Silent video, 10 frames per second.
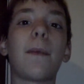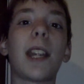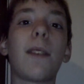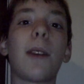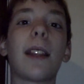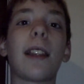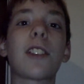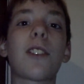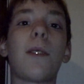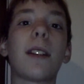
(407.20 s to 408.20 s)
Anyway,
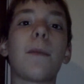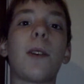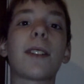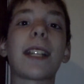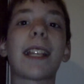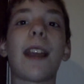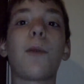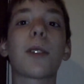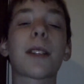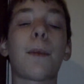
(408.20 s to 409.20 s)
let's go on to
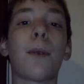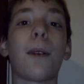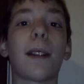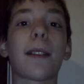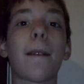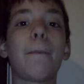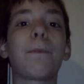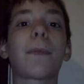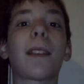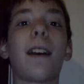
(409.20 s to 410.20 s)
multilingual support.
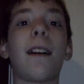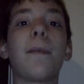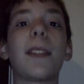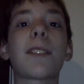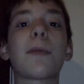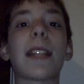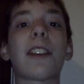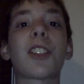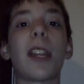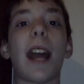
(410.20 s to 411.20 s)
This was
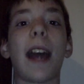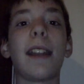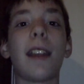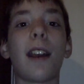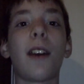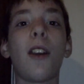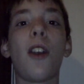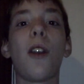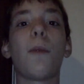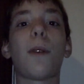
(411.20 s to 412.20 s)
actually an idea
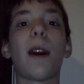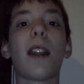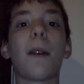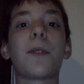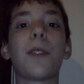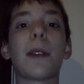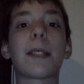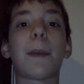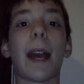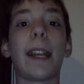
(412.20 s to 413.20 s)
brought up to
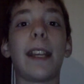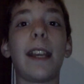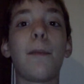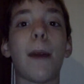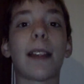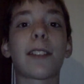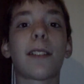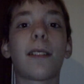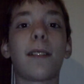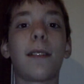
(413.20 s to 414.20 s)
us by
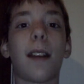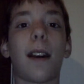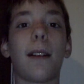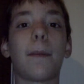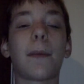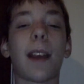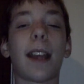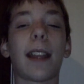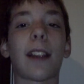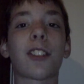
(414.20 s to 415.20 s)
Geekmaster. I
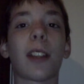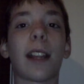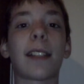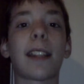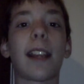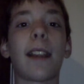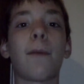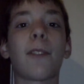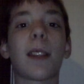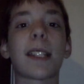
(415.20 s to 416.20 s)
actually like to thank
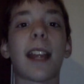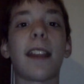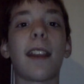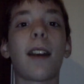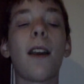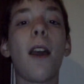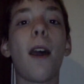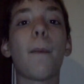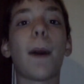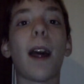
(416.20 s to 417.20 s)
him for this idea.
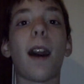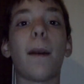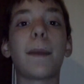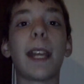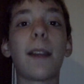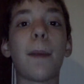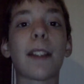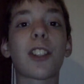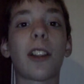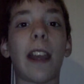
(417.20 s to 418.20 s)
But
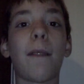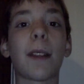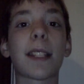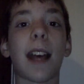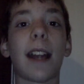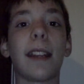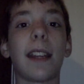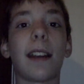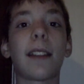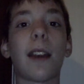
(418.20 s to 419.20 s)
Geekmaster gave us the
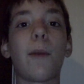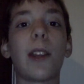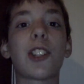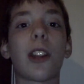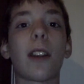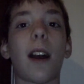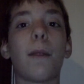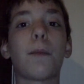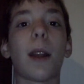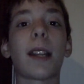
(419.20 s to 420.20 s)
idea that we should
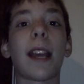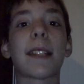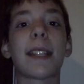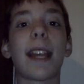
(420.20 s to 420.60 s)
broadcast